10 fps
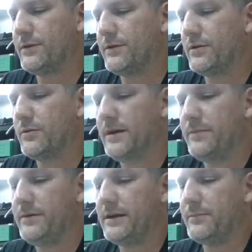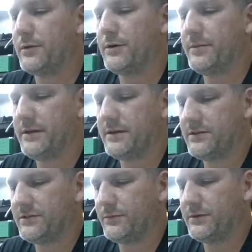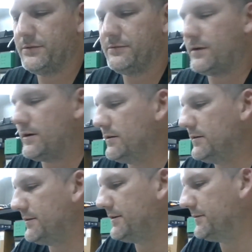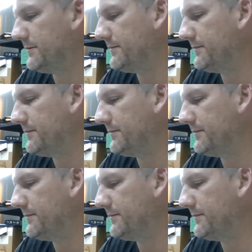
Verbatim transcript: further, or maybe I burn it because it went too far. I don't know.